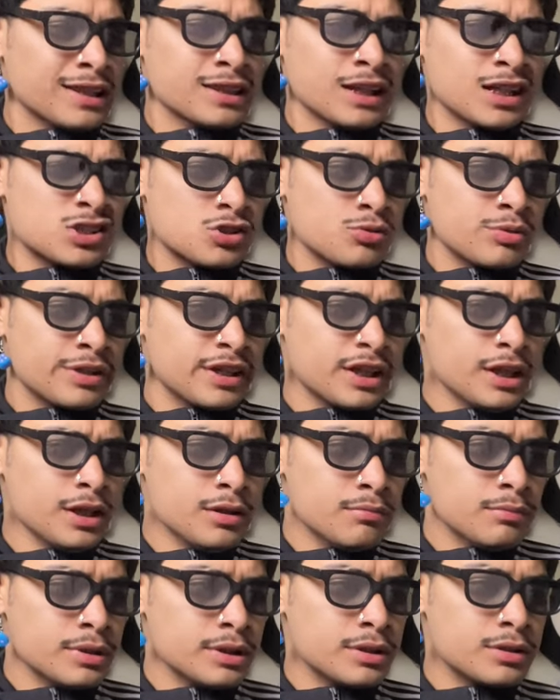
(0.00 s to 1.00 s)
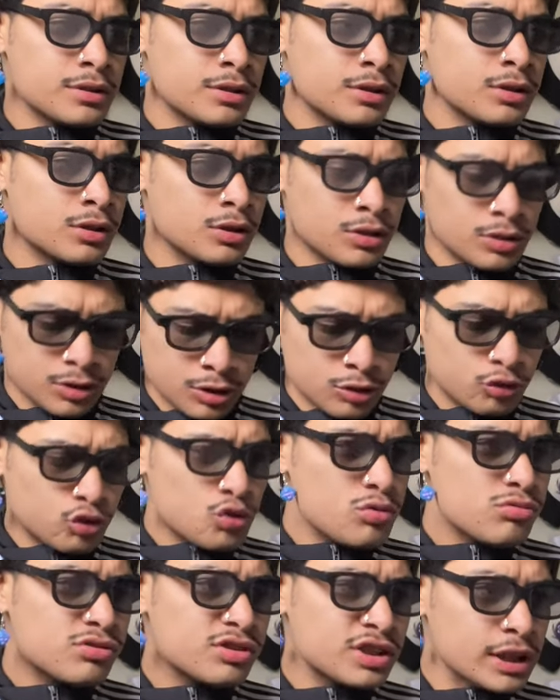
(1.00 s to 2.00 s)
thought you didn't eat me.
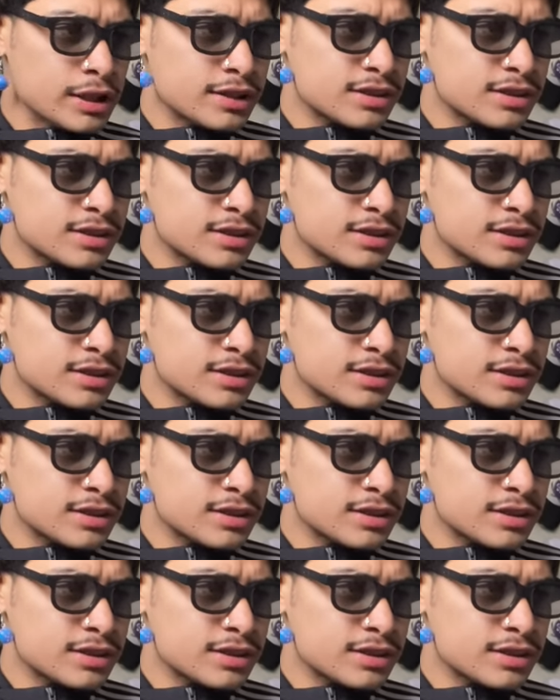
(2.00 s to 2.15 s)
Do you see